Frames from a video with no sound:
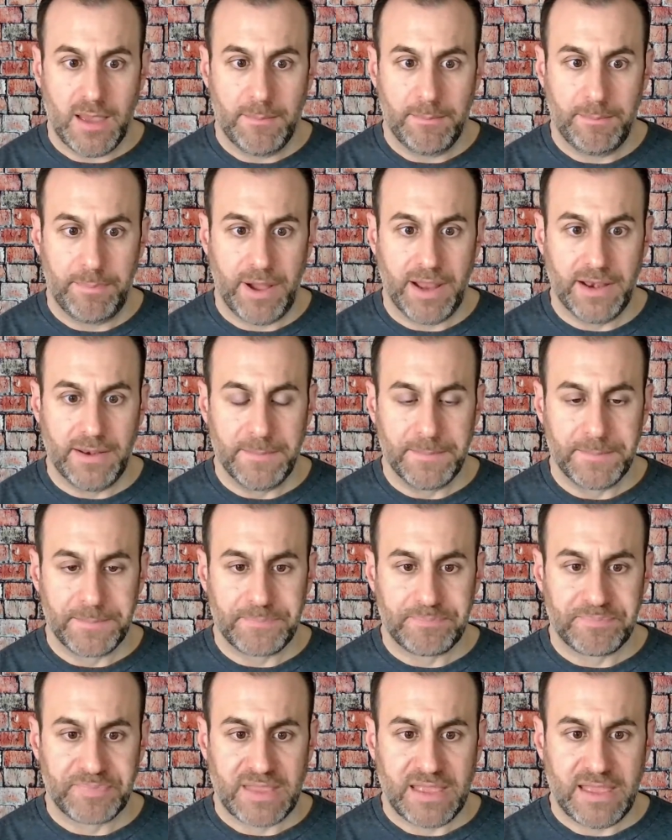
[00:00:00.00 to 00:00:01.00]
But
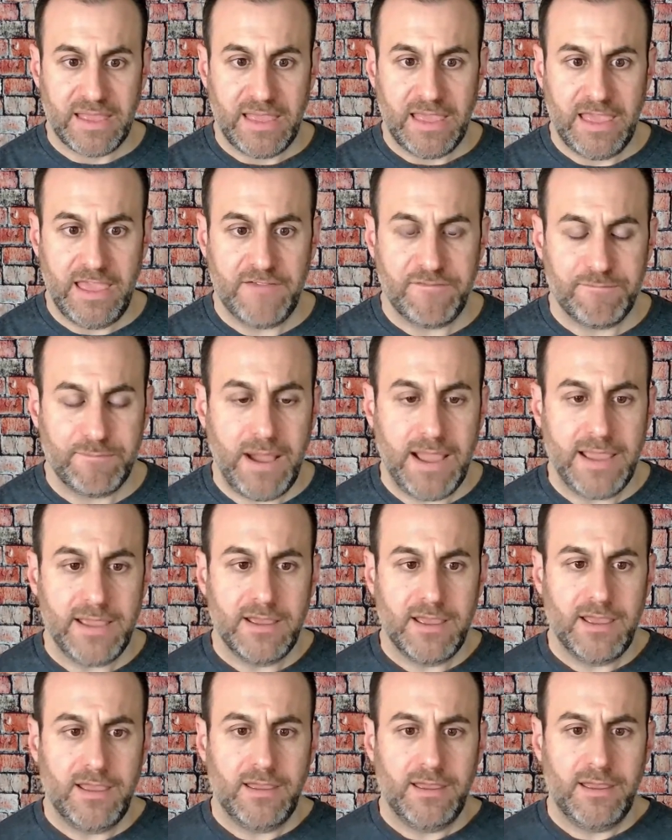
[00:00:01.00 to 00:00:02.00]
if my
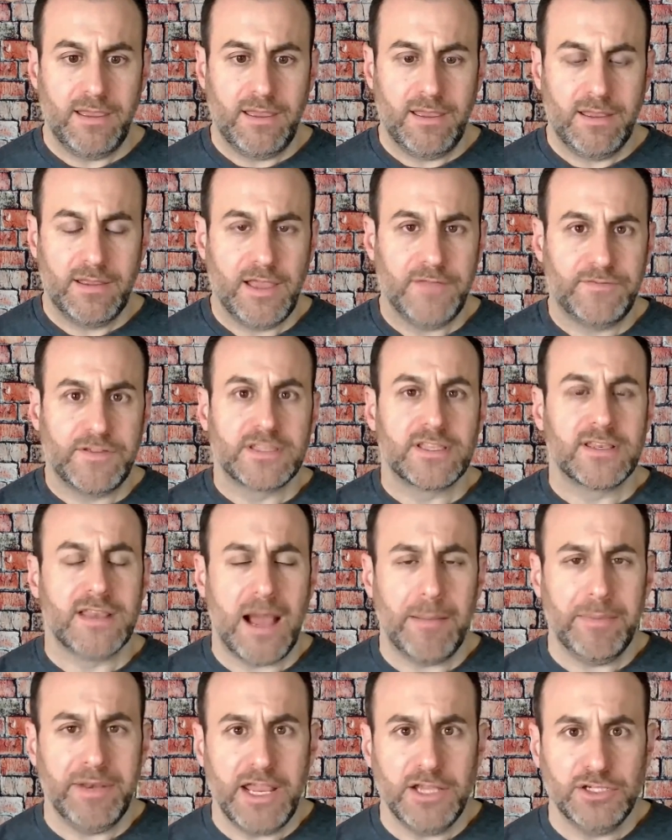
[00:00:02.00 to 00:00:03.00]
if the
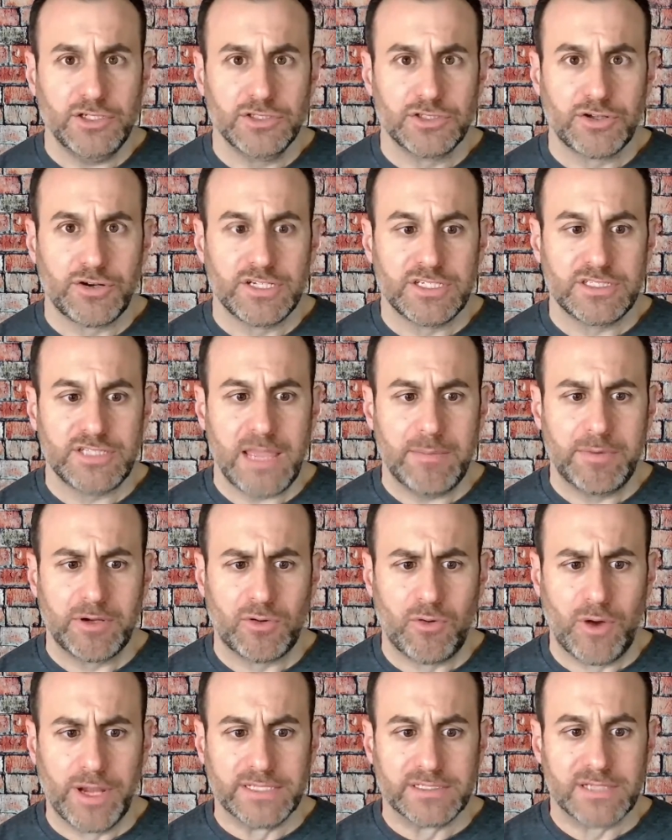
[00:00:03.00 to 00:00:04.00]
denominations are in stable
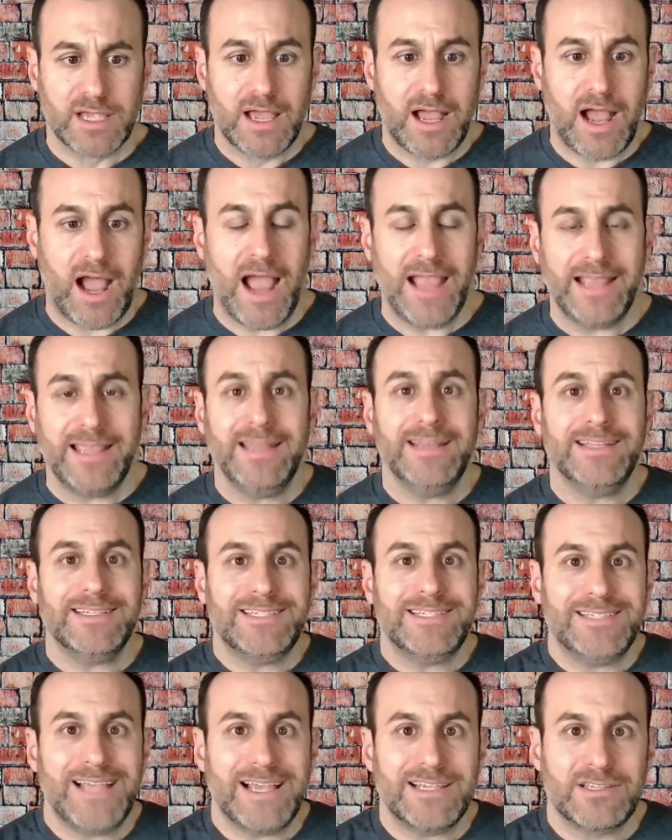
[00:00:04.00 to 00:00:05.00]
coins, I could
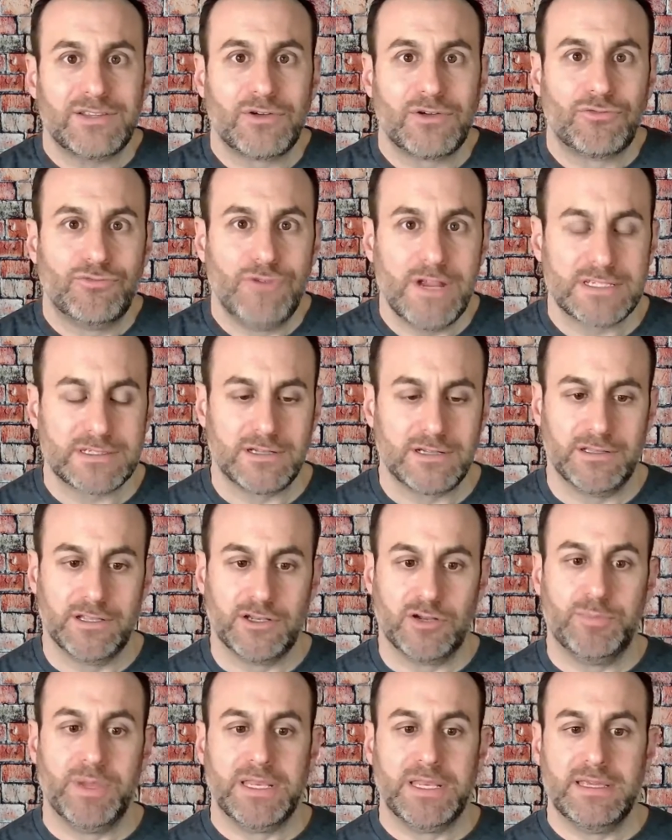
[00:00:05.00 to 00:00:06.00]
assess the risk a
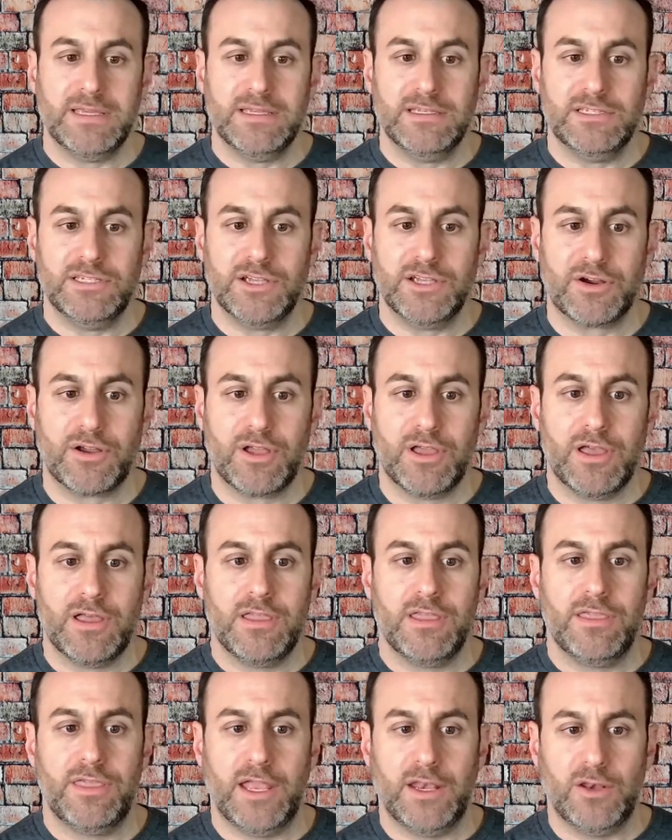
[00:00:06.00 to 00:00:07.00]
little bit easier
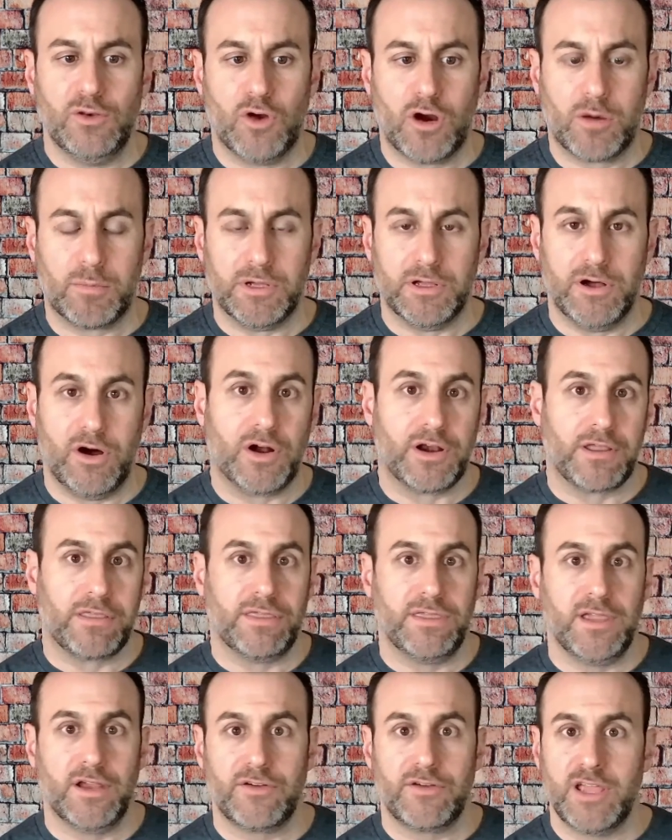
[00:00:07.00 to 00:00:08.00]
than normal. On
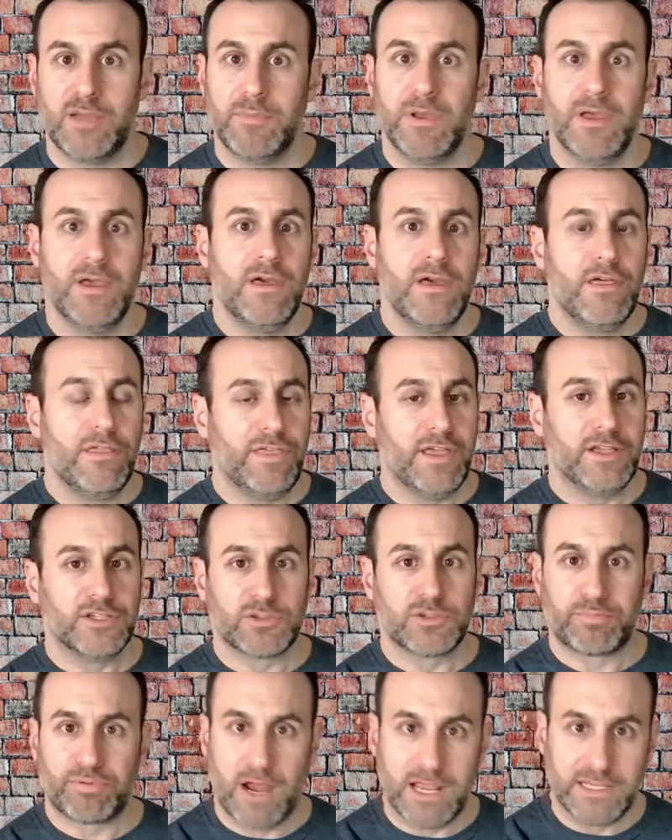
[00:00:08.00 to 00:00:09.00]
Ethereum, things
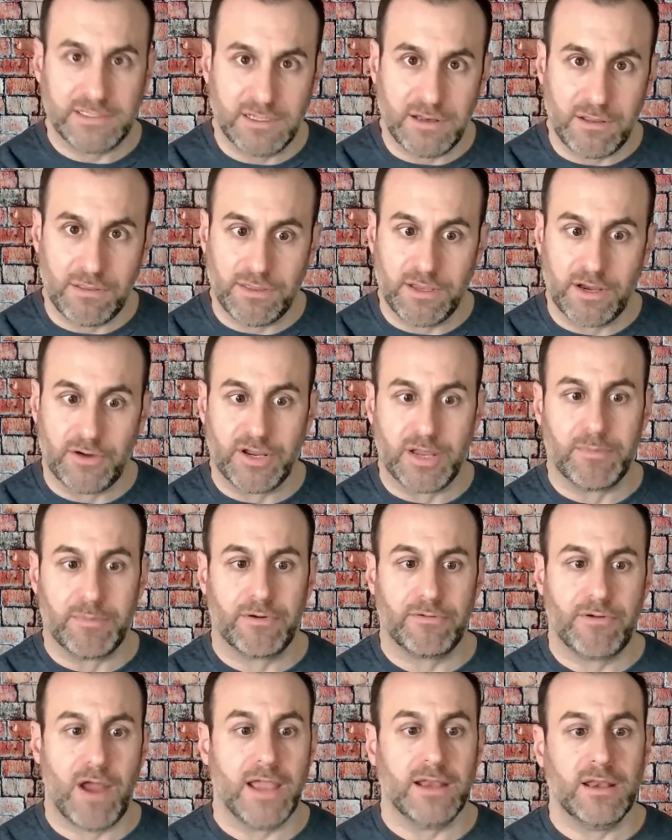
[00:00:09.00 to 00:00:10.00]
are priced in Ethereum,
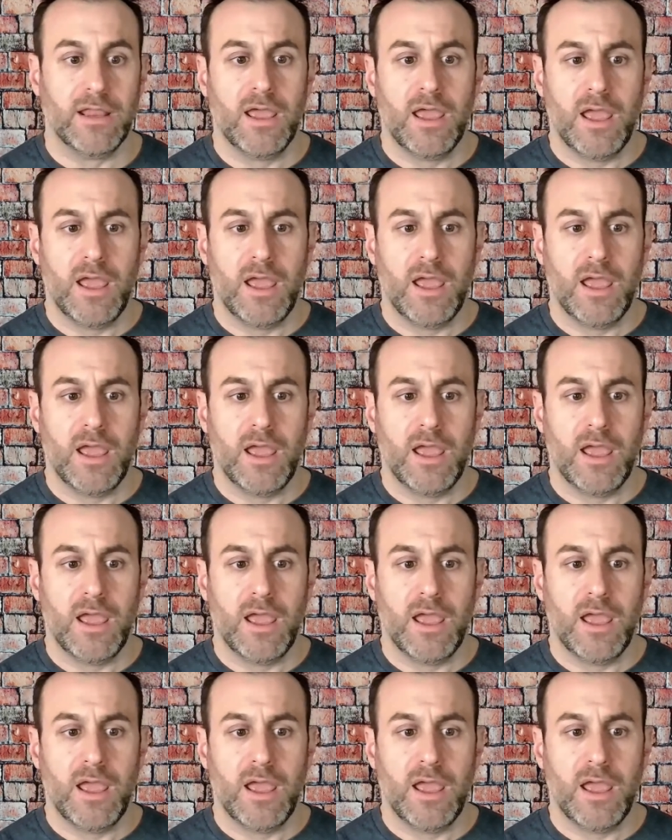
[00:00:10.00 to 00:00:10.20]
right?